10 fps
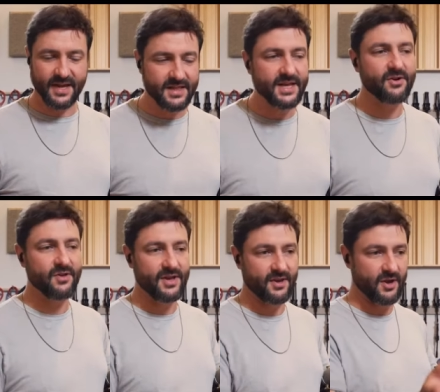Like
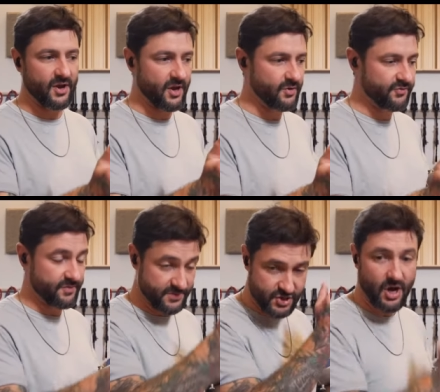literally, it goes
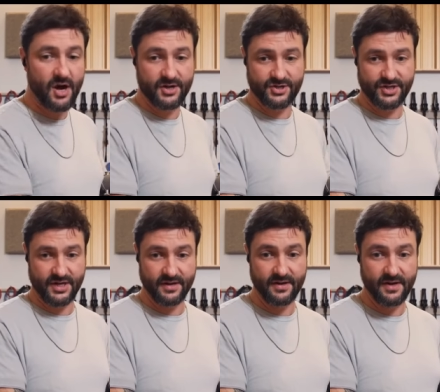from dog
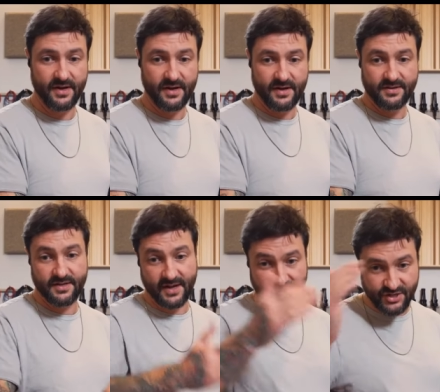shit to
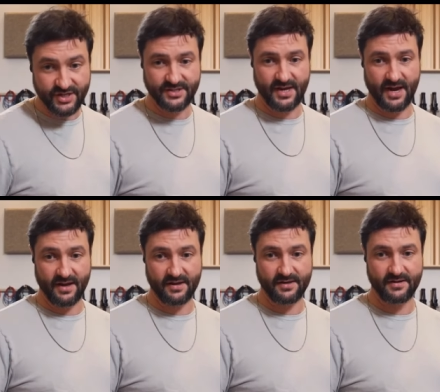like
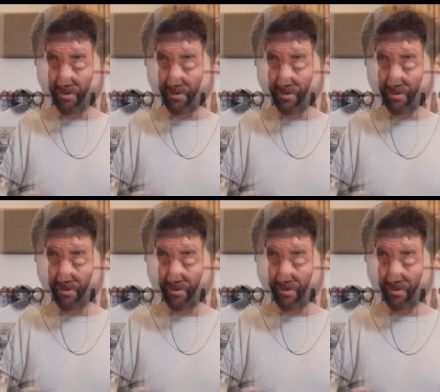cheesecake.